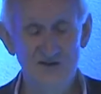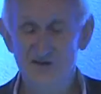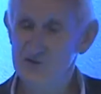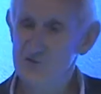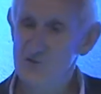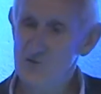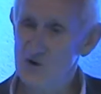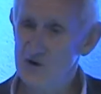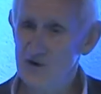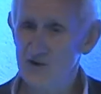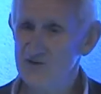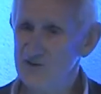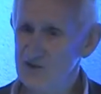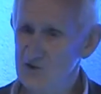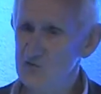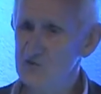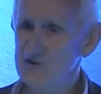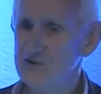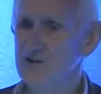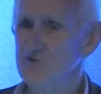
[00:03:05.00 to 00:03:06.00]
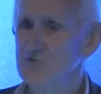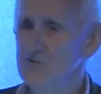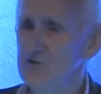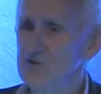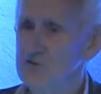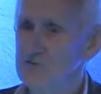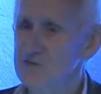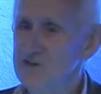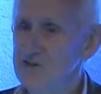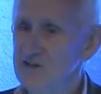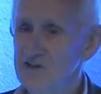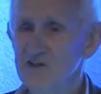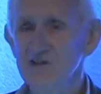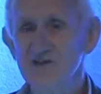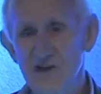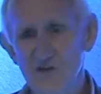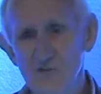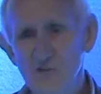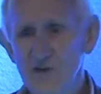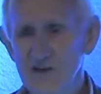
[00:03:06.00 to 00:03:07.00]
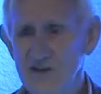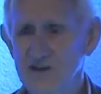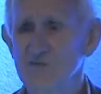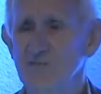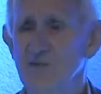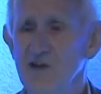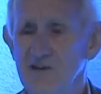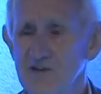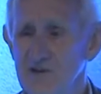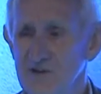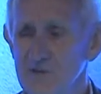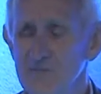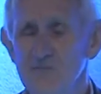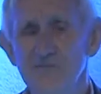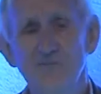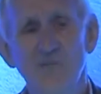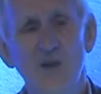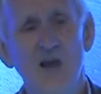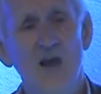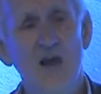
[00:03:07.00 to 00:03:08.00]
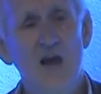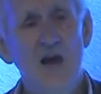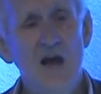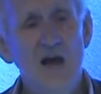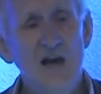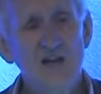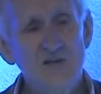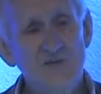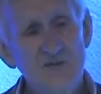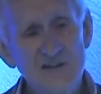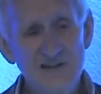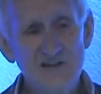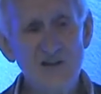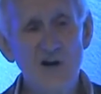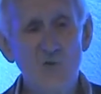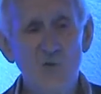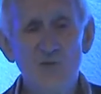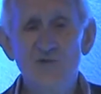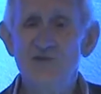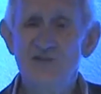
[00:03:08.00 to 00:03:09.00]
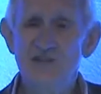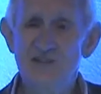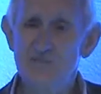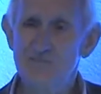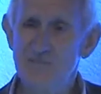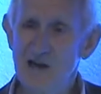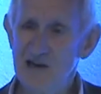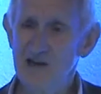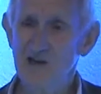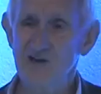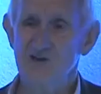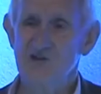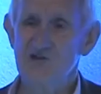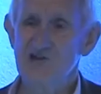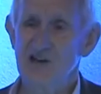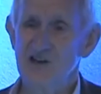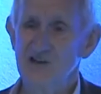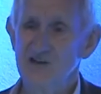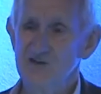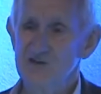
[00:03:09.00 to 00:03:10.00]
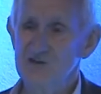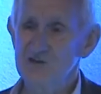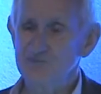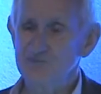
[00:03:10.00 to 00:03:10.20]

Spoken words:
Don't worry if they all sound rather meaningless, I will explain them. So if I start with the Spengler challenge.